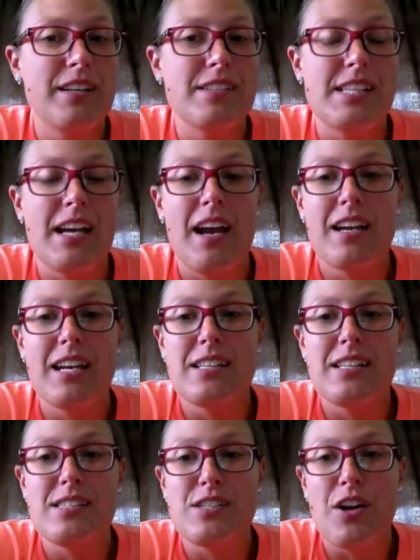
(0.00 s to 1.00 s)
to
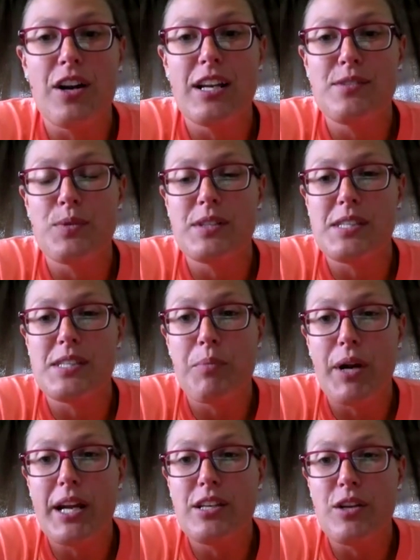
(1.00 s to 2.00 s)
get started with some
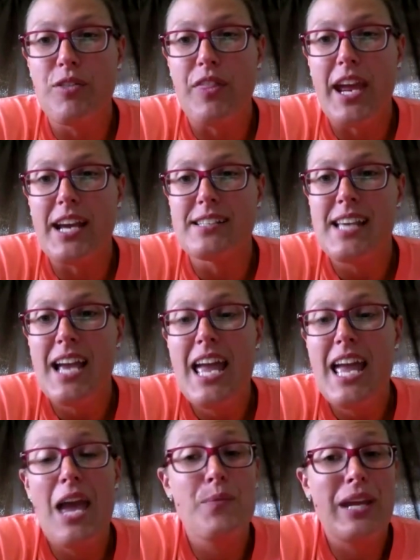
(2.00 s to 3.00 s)
brand new things.
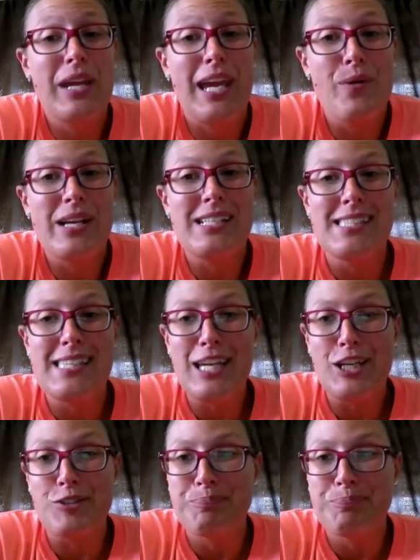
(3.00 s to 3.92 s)
And we can't wait to see you.